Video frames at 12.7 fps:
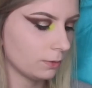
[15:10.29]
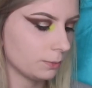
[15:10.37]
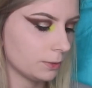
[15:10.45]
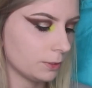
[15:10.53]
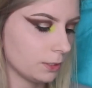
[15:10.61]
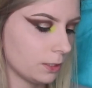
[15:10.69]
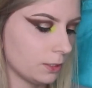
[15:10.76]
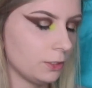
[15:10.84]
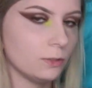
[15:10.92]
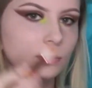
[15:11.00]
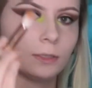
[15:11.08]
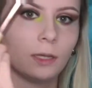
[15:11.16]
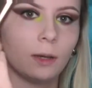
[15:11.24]
I'm just going to
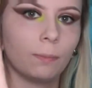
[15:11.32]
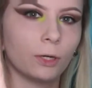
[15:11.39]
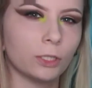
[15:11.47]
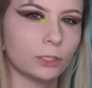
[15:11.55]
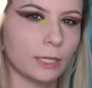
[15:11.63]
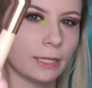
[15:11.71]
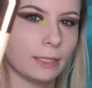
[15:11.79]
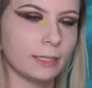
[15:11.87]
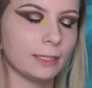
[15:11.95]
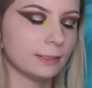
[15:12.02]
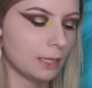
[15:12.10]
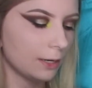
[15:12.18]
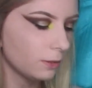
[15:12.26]
use a brush like
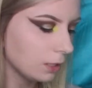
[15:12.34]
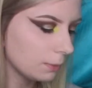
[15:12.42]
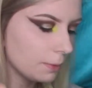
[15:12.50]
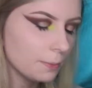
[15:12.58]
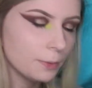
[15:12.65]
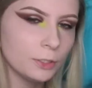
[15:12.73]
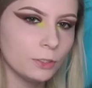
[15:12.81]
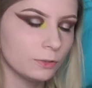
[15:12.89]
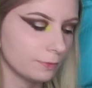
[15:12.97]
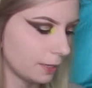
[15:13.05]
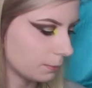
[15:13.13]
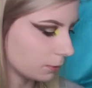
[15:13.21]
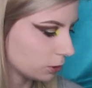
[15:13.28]
this. I know a lot of people use
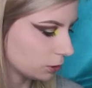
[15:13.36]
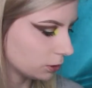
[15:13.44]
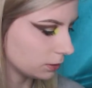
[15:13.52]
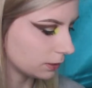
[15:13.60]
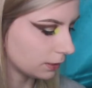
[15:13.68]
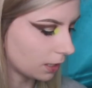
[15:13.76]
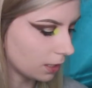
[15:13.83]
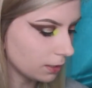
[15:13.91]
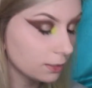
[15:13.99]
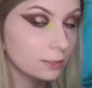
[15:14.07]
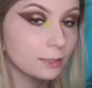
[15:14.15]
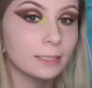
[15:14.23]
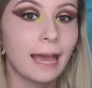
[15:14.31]
fan brushes, and
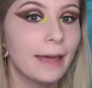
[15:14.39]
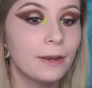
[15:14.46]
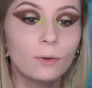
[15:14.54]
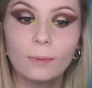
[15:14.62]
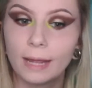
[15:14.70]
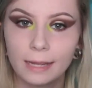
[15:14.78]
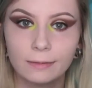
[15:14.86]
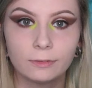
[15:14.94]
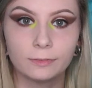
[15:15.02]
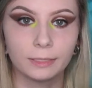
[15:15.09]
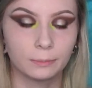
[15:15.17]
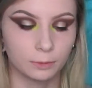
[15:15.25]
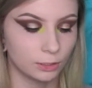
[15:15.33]
honestly, I don't have a
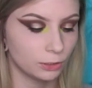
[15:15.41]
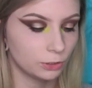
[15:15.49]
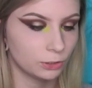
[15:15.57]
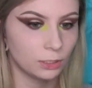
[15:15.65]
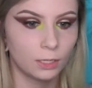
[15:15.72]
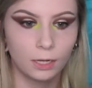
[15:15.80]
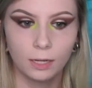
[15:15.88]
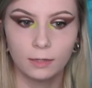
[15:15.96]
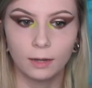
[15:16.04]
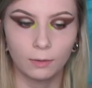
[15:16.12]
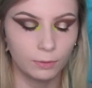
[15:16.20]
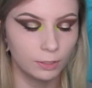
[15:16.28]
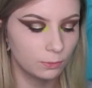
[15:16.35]
fan brush.
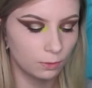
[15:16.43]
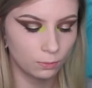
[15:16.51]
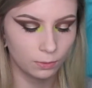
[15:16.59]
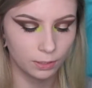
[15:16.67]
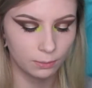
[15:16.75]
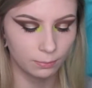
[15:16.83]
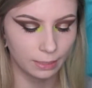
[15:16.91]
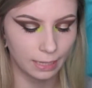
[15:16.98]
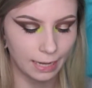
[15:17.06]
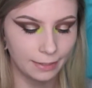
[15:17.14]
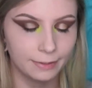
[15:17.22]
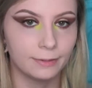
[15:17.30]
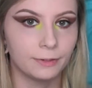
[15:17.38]
I really want one, but
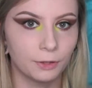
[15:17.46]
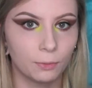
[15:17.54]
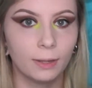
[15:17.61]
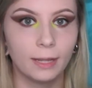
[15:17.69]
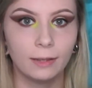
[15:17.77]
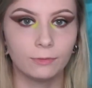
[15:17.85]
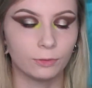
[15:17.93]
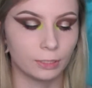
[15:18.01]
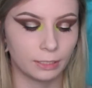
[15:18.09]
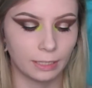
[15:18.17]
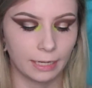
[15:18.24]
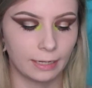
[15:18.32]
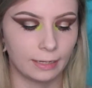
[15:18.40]
I don't have
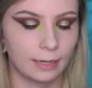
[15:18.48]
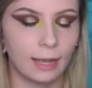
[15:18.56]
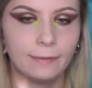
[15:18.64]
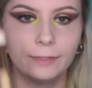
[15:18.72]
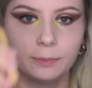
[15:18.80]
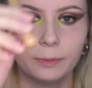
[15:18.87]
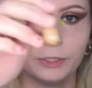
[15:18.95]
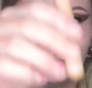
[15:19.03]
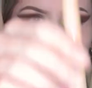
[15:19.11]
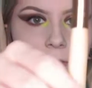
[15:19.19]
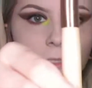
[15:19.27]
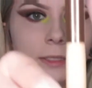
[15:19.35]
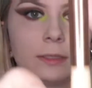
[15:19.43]
one, and I've just been
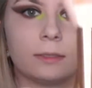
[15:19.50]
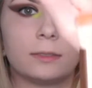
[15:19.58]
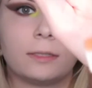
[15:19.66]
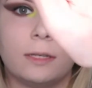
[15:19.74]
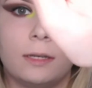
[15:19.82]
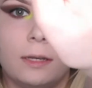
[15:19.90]
using this